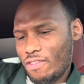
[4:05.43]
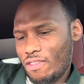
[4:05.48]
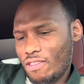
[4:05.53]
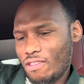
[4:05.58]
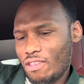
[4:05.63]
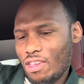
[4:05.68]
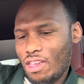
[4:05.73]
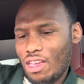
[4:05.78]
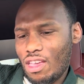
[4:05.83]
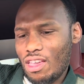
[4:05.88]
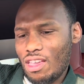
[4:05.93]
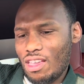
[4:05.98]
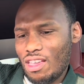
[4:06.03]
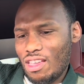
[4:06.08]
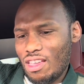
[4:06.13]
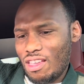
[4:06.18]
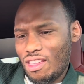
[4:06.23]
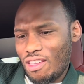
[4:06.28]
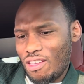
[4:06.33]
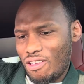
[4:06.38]
Okay.
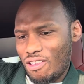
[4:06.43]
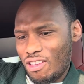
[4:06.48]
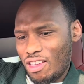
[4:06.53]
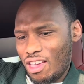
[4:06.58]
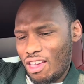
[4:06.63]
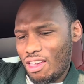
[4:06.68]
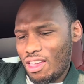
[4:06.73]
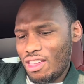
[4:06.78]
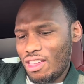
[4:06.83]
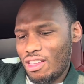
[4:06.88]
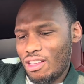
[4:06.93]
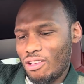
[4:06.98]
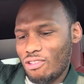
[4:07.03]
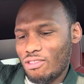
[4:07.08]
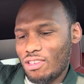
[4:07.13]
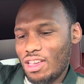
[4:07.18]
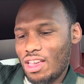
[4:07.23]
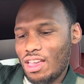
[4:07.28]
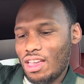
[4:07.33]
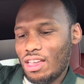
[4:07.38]

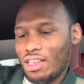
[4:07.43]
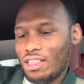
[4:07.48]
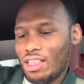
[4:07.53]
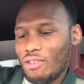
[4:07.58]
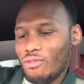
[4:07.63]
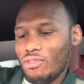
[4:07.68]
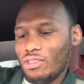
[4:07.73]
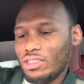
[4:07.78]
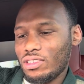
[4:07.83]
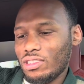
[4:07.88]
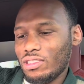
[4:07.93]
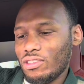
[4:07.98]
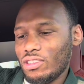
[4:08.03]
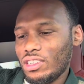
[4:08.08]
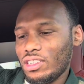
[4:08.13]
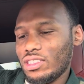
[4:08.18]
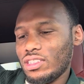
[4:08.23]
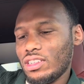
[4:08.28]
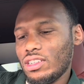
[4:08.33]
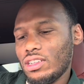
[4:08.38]
That was a little
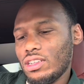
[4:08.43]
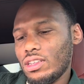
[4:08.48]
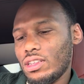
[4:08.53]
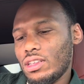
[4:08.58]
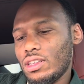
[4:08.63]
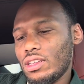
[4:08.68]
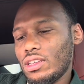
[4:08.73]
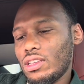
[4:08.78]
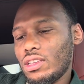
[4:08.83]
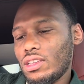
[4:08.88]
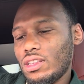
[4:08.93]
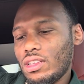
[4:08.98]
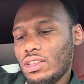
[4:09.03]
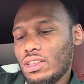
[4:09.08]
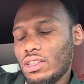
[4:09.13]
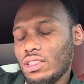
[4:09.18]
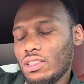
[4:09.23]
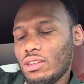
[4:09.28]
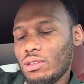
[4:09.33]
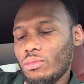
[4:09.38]
easy.
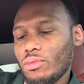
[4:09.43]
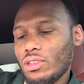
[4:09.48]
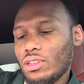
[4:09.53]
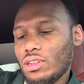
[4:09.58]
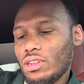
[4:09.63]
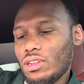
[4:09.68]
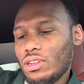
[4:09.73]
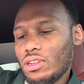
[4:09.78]
A little bit.